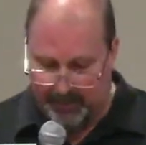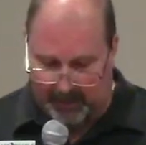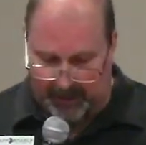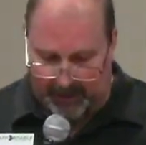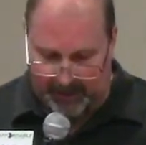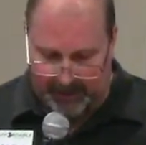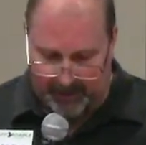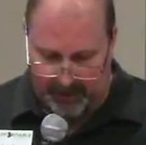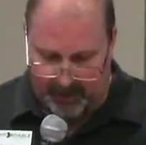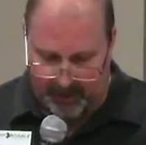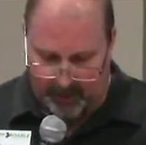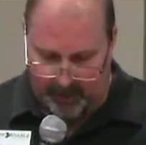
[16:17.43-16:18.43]
ply
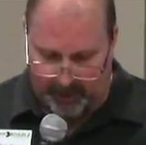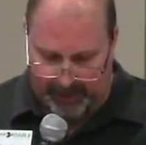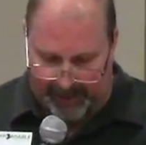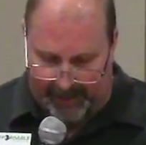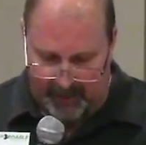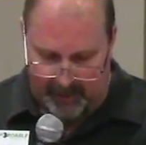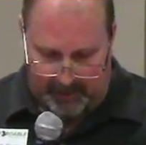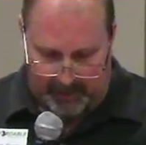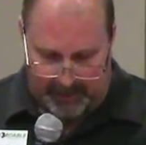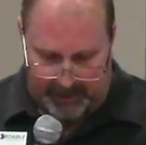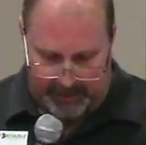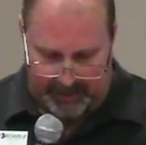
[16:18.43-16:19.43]
or diagonal
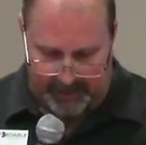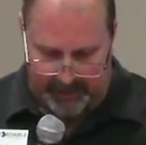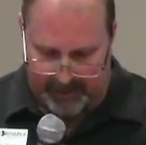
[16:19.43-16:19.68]
ply.